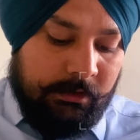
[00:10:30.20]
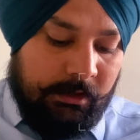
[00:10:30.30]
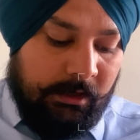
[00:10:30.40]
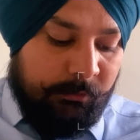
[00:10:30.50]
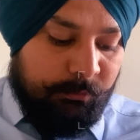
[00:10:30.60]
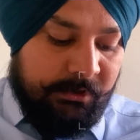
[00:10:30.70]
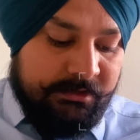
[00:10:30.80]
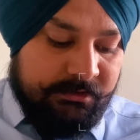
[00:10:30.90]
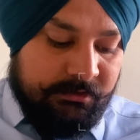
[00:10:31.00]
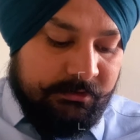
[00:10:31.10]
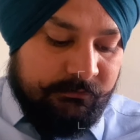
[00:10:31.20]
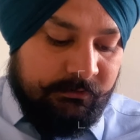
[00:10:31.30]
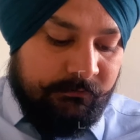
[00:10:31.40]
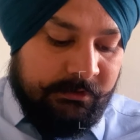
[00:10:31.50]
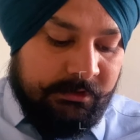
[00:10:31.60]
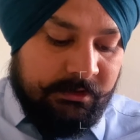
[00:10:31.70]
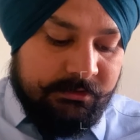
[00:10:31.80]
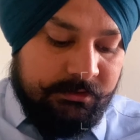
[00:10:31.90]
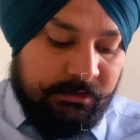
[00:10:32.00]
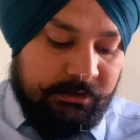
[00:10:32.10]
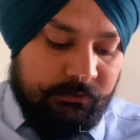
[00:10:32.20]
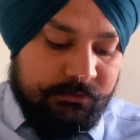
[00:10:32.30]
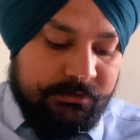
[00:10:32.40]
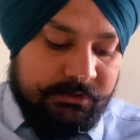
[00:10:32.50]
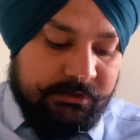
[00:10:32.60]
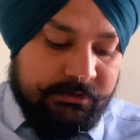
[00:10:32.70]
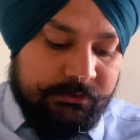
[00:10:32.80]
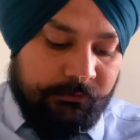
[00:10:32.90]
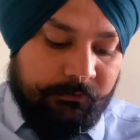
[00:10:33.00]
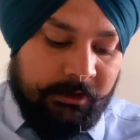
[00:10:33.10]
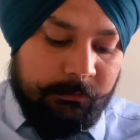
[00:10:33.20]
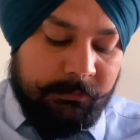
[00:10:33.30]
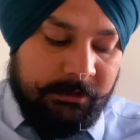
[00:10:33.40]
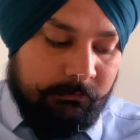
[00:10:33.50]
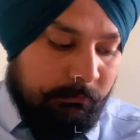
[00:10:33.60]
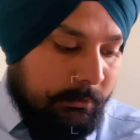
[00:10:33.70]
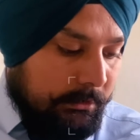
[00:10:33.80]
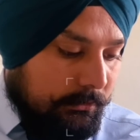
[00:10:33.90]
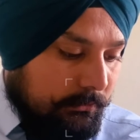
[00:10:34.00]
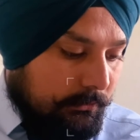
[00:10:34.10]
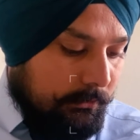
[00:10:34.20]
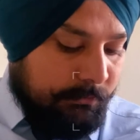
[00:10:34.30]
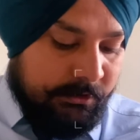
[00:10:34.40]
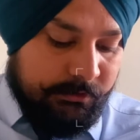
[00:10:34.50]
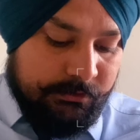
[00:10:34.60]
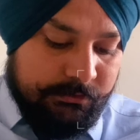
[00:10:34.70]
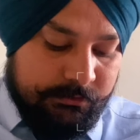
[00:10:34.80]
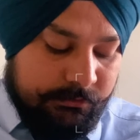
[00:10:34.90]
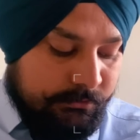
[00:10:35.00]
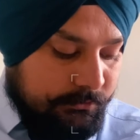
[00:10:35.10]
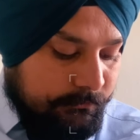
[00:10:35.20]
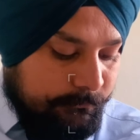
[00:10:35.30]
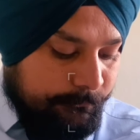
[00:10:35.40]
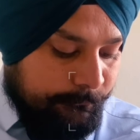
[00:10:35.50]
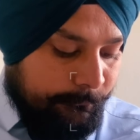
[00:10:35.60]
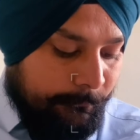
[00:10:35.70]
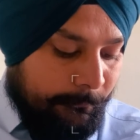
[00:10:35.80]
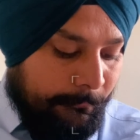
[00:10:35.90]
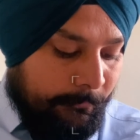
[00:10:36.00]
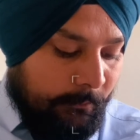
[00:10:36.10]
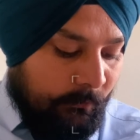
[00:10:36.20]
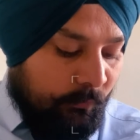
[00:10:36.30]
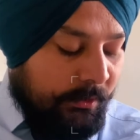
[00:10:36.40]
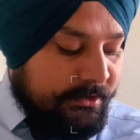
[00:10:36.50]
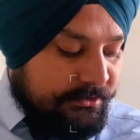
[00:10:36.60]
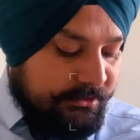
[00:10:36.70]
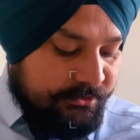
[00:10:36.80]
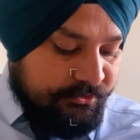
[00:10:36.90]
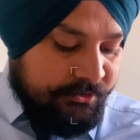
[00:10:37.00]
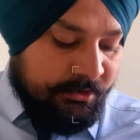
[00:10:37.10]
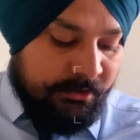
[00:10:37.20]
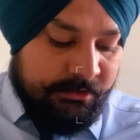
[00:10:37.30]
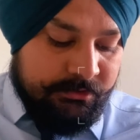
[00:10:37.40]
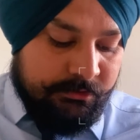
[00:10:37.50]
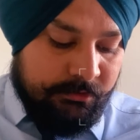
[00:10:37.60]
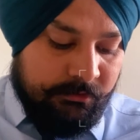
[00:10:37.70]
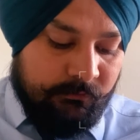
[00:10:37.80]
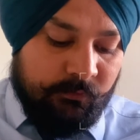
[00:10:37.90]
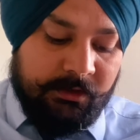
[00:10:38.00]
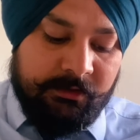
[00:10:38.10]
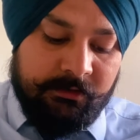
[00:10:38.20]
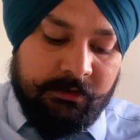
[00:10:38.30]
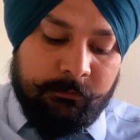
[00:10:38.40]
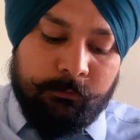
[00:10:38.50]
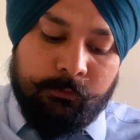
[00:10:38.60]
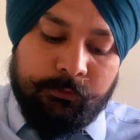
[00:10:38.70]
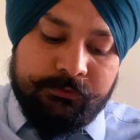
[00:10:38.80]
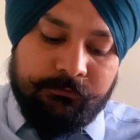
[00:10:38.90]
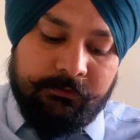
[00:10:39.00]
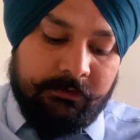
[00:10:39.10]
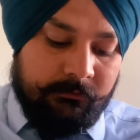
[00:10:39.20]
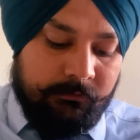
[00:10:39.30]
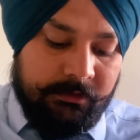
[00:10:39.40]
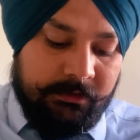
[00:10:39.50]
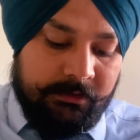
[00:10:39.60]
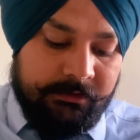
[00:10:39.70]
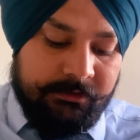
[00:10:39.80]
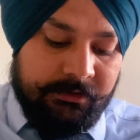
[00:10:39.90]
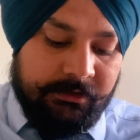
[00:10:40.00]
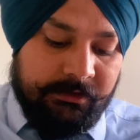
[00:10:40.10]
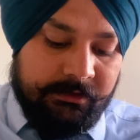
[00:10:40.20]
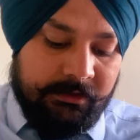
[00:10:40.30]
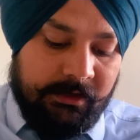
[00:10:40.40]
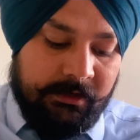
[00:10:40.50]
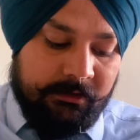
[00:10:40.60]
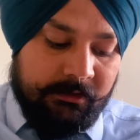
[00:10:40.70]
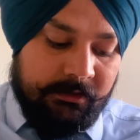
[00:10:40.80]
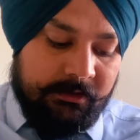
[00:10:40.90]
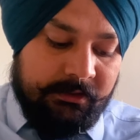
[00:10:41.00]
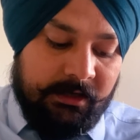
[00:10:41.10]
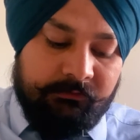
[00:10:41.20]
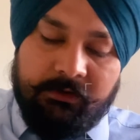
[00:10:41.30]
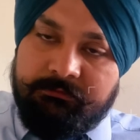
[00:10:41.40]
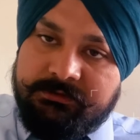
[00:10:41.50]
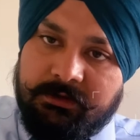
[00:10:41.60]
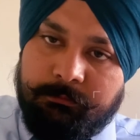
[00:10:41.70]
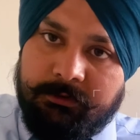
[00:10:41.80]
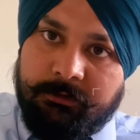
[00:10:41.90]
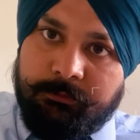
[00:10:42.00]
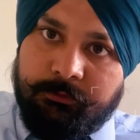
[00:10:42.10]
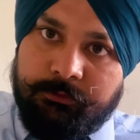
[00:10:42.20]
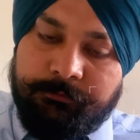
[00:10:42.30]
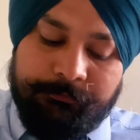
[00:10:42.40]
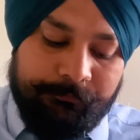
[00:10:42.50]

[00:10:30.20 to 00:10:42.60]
and present us with fantastic new scenes of unbelievable complication. What is this strange, varied, and most wonderfully intricate land that we have stumbled upon?